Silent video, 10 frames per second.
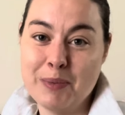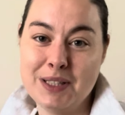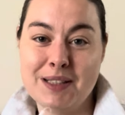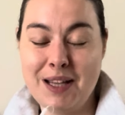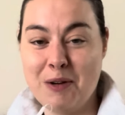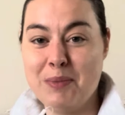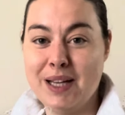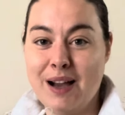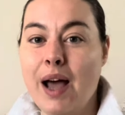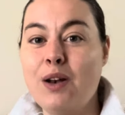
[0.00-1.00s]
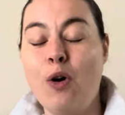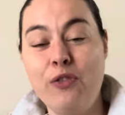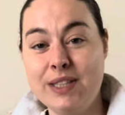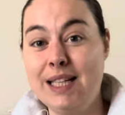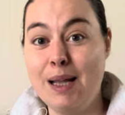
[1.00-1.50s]
It does help me out. And
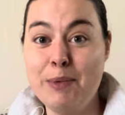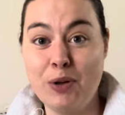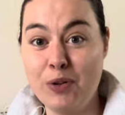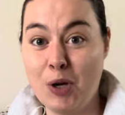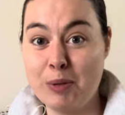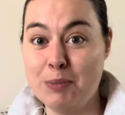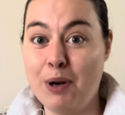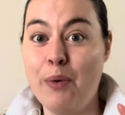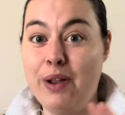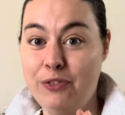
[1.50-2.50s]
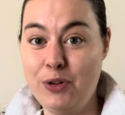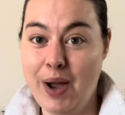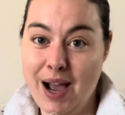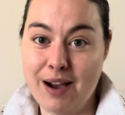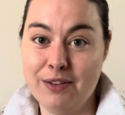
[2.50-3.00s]
obviously let me know in the comments below if you
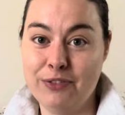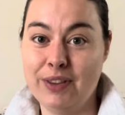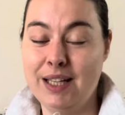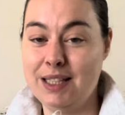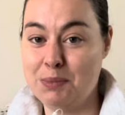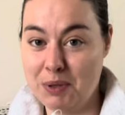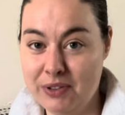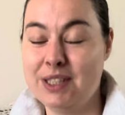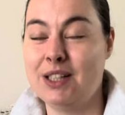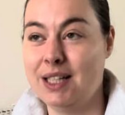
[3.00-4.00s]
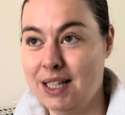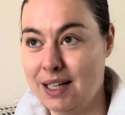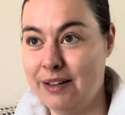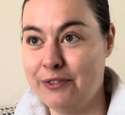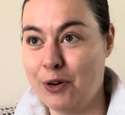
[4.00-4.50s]
have the experience that I
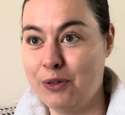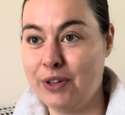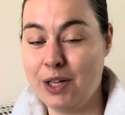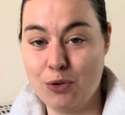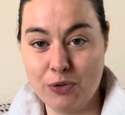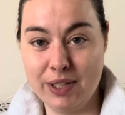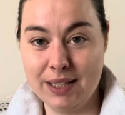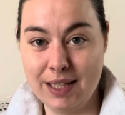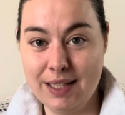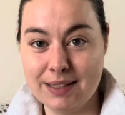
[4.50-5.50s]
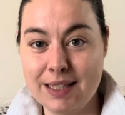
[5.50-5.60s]
have of ignoring things.